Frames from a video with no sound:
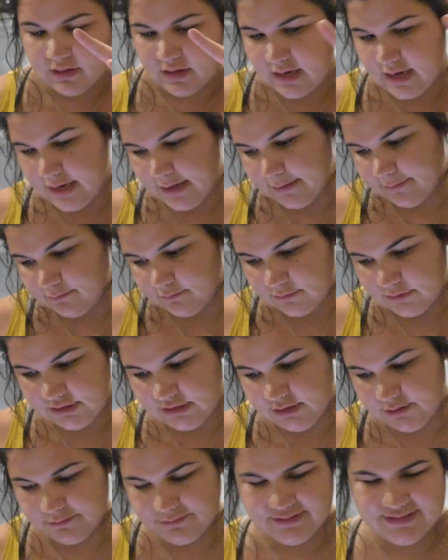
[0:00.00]
you
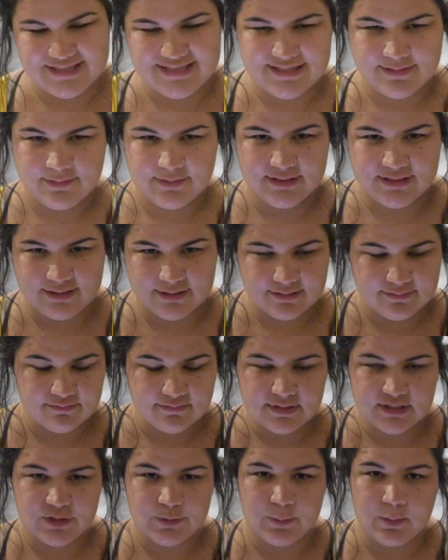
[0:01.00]
know, to some of the
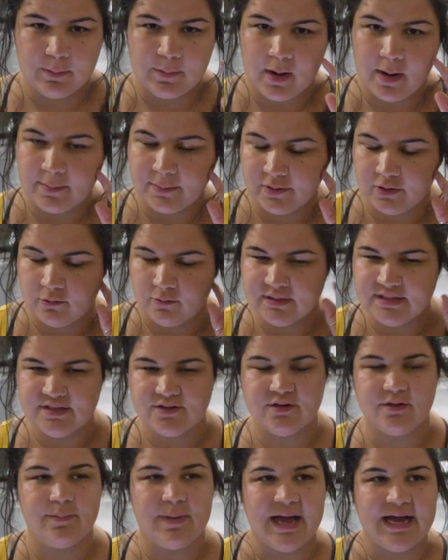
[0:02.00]
super popular ones
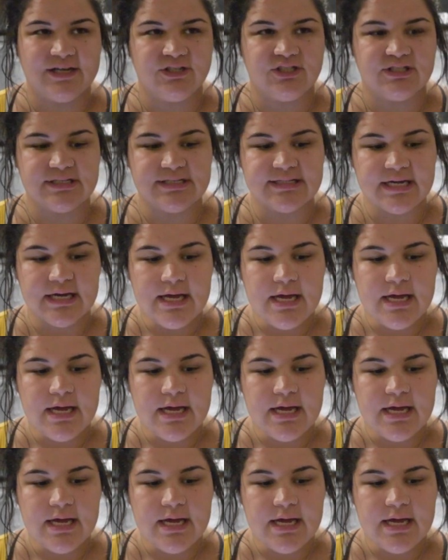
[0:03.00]
or the badges.